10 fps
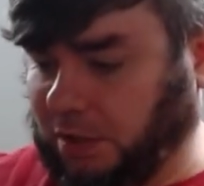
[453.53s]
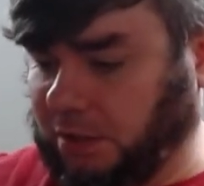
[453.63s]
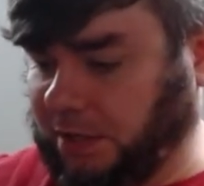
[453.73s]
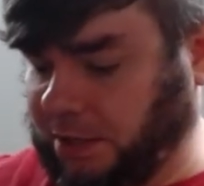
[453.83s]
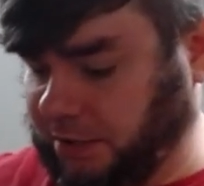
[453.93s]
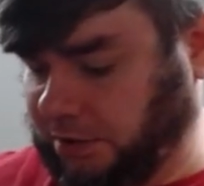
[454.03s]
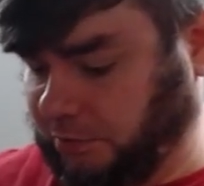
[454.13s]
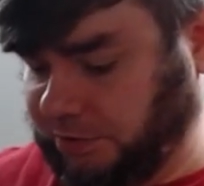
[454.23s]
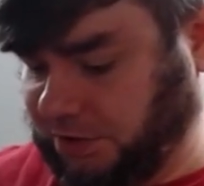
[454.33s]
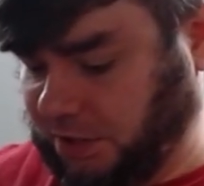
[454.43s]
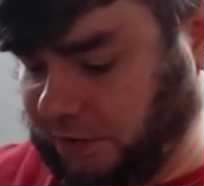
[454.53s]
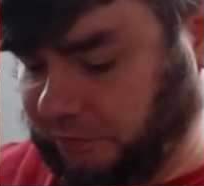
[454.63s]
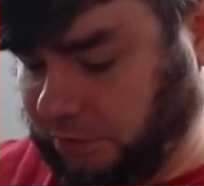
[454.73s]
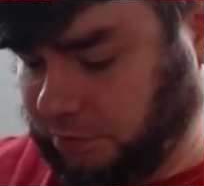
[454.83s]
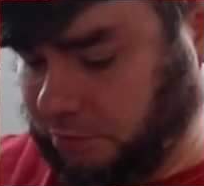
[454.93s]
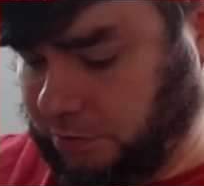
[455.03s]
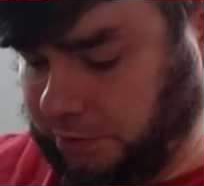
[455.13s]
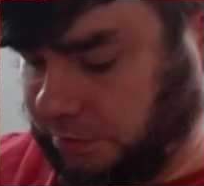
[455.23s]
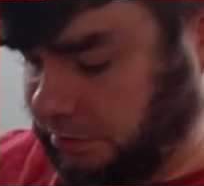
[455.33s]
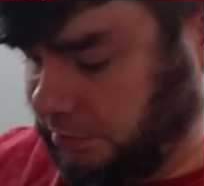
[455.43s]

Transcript: Now I think we're just gonna have to ignore it.